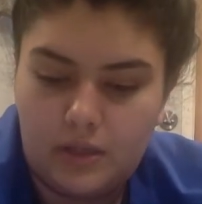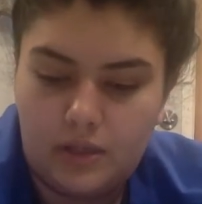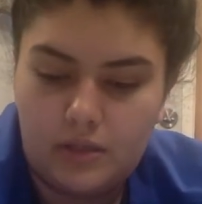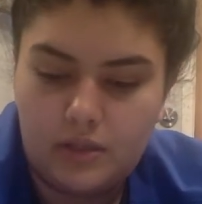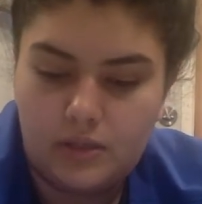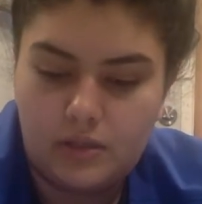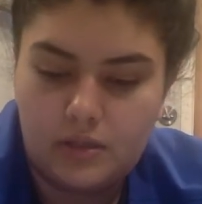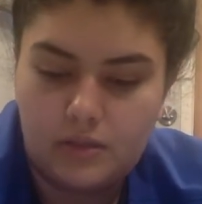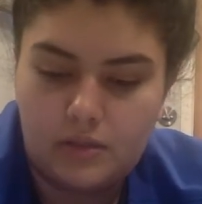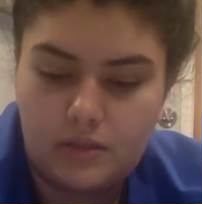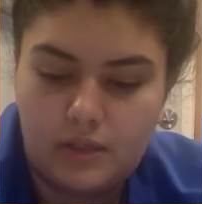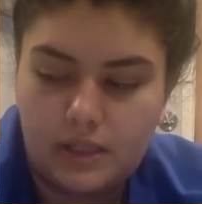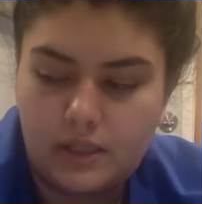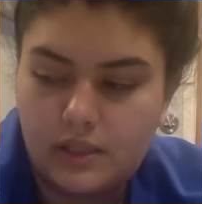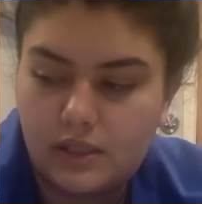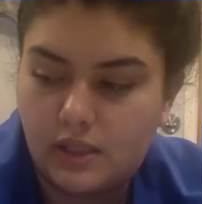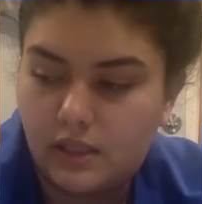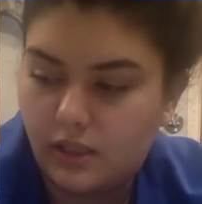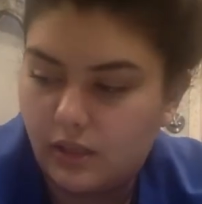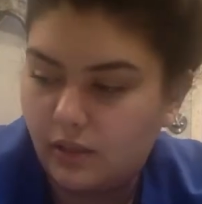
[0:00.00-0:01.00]
So
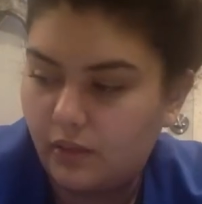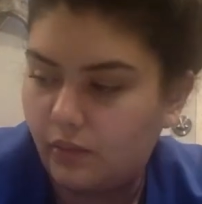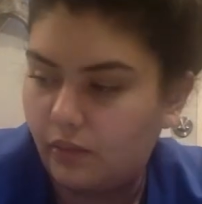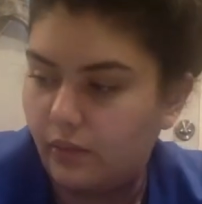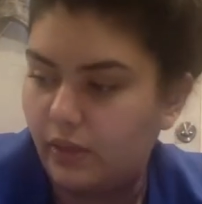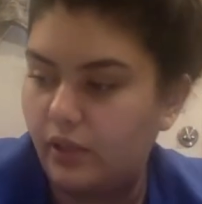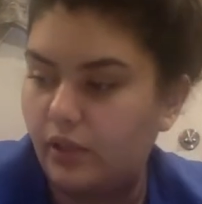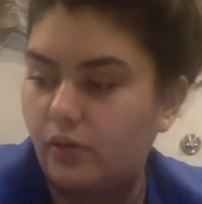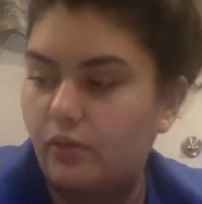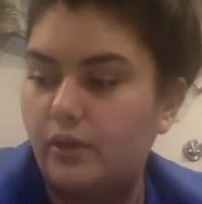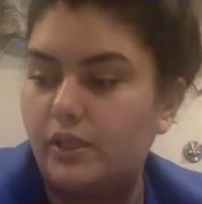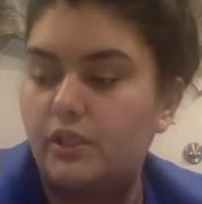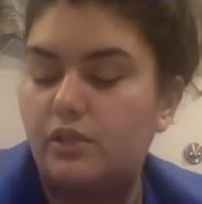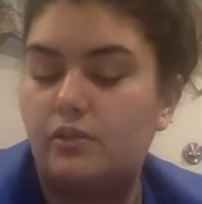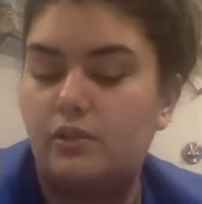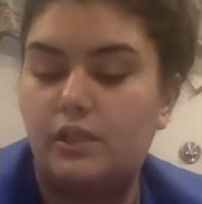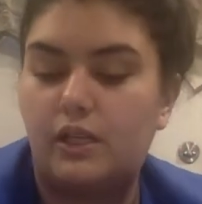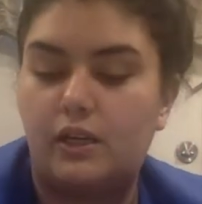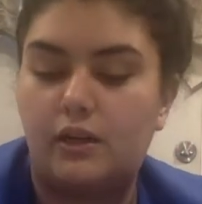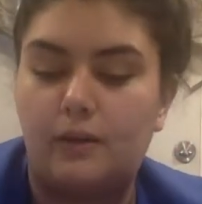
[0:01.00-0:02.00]
next, we are going to
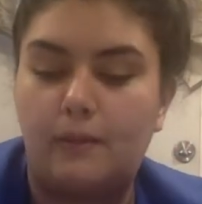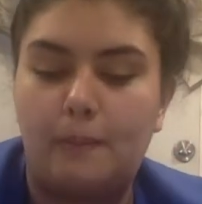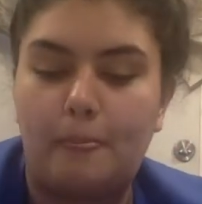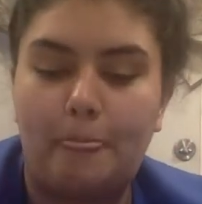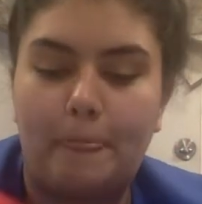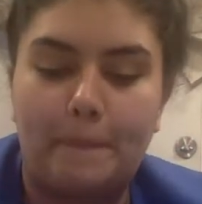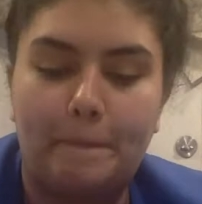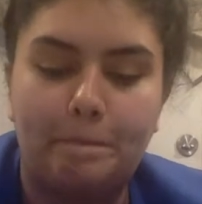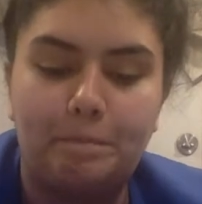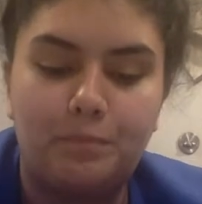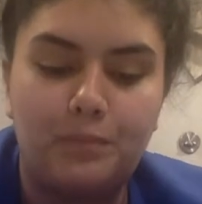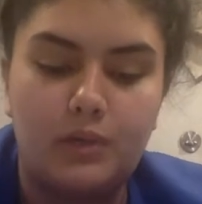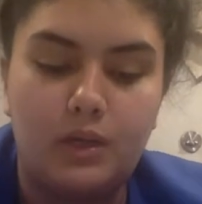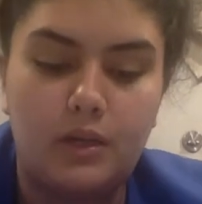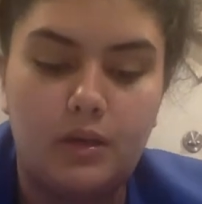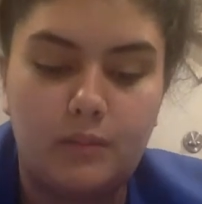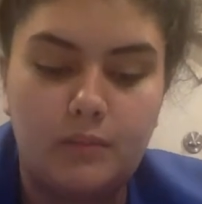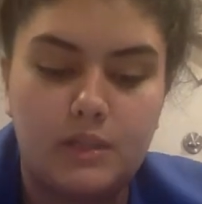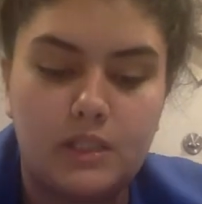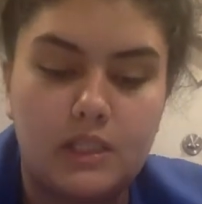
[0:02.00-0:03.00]
tell
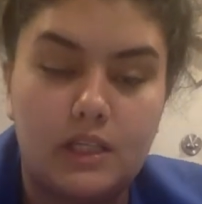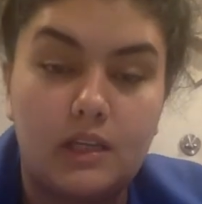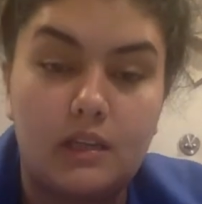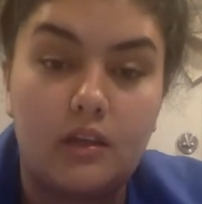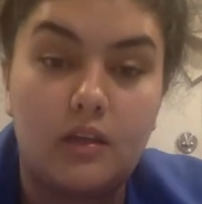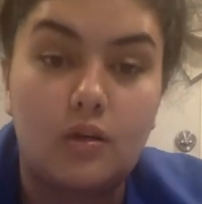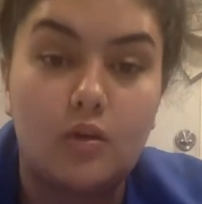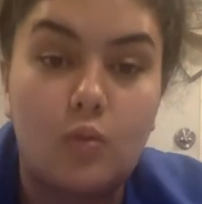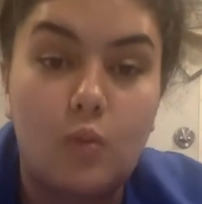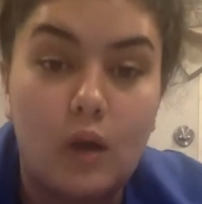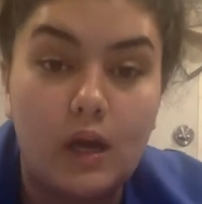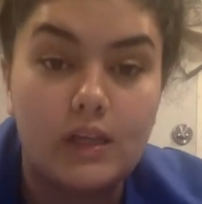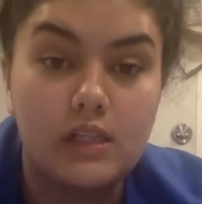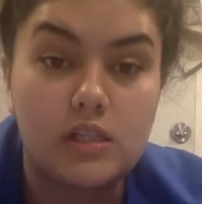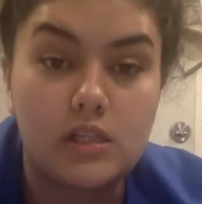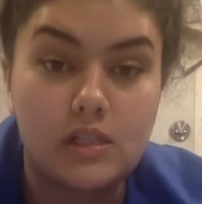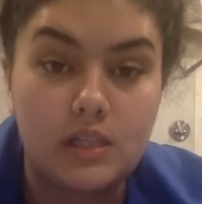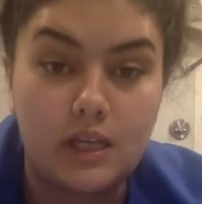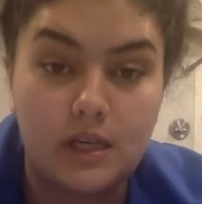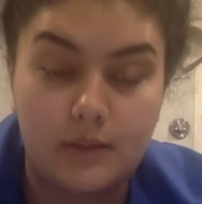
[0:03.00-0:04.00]
Ms. Kitlano why
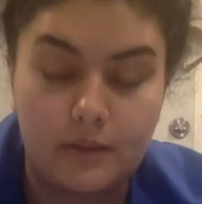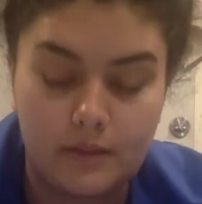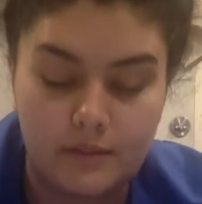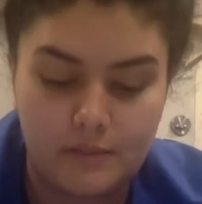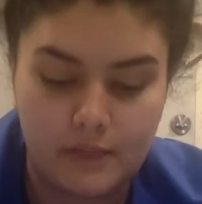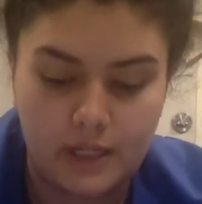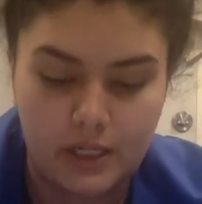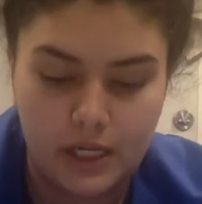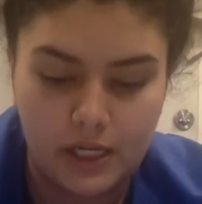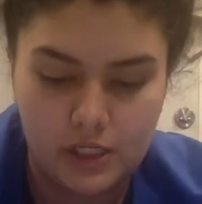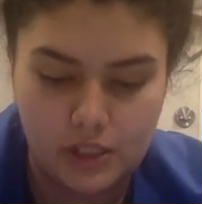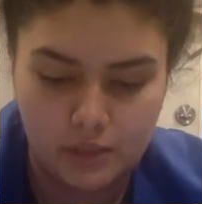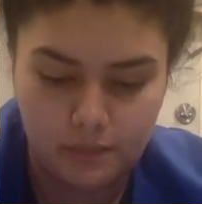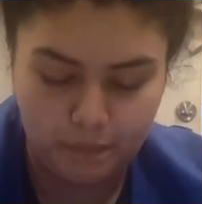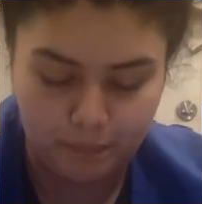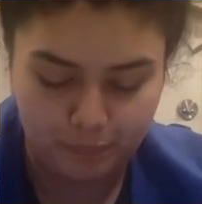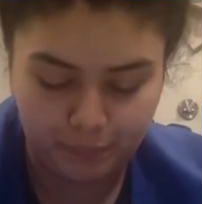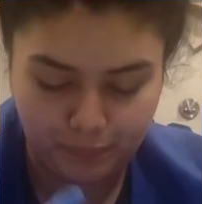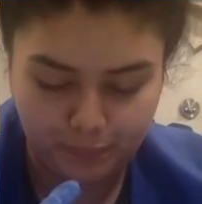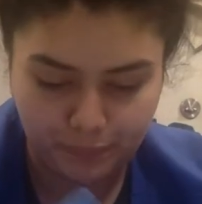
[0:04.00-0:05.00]
she's getting this medication.
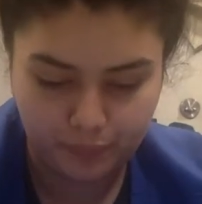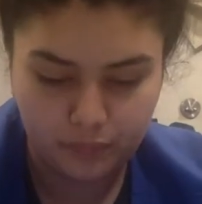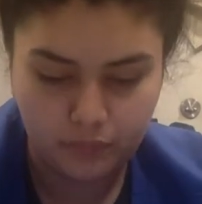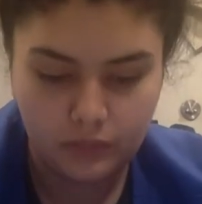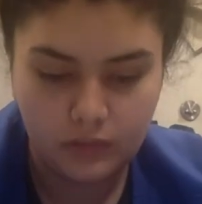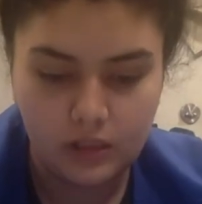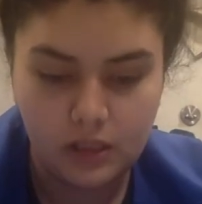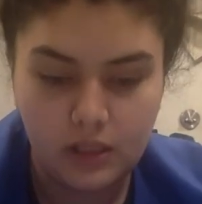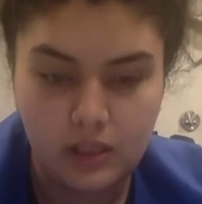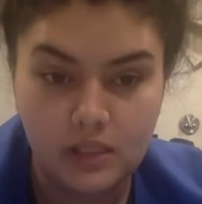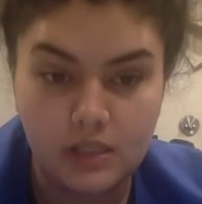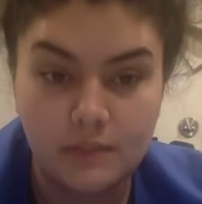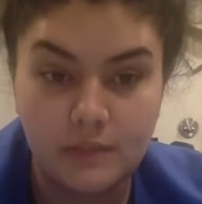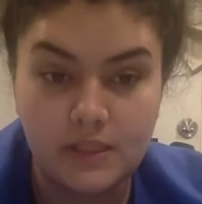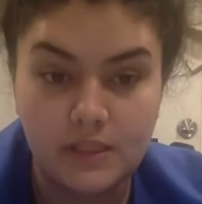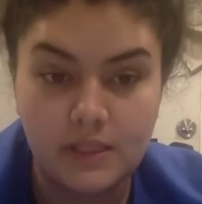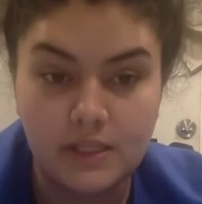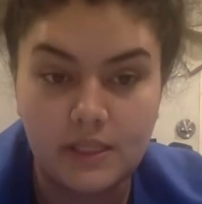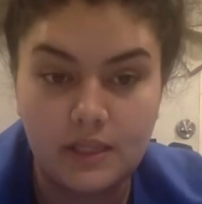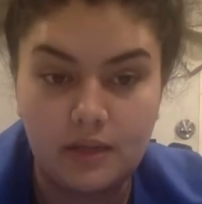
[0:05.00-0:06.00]
So
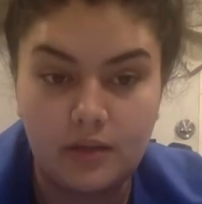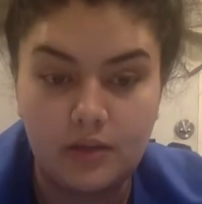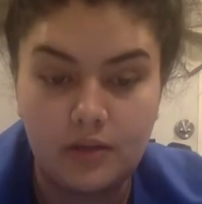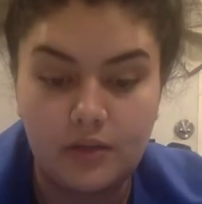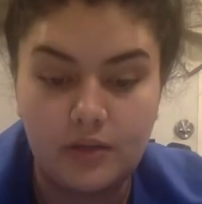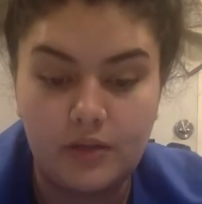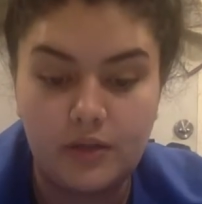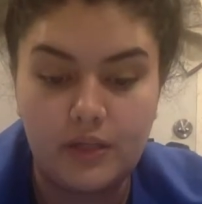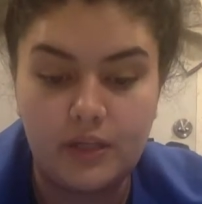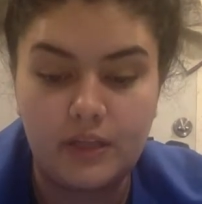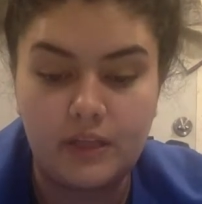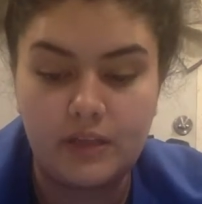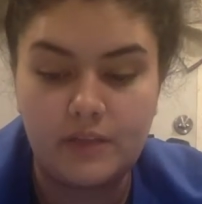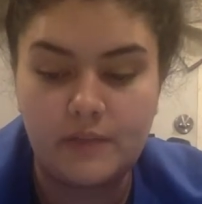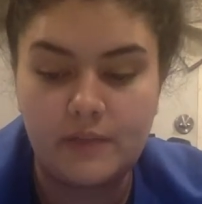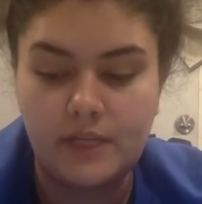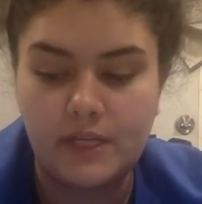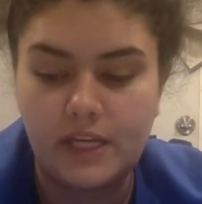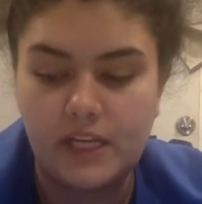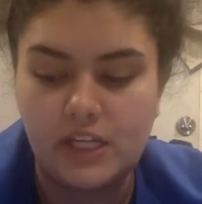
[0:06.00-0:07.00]
Ms. Kitlano, you're getting this
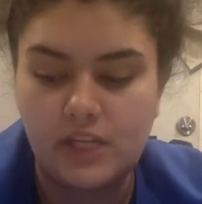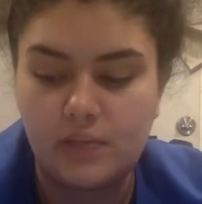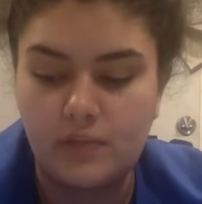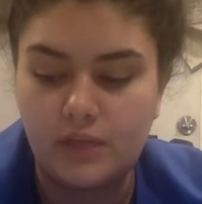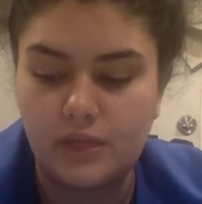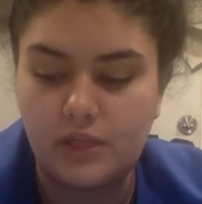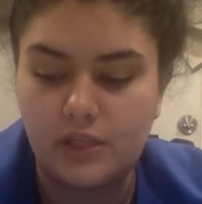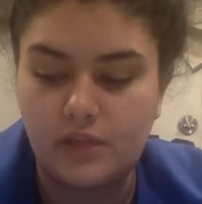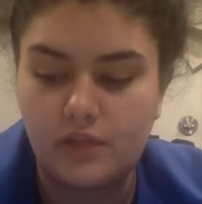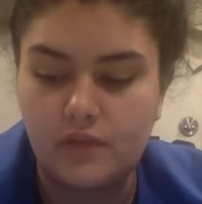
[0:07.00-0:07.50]
medication because you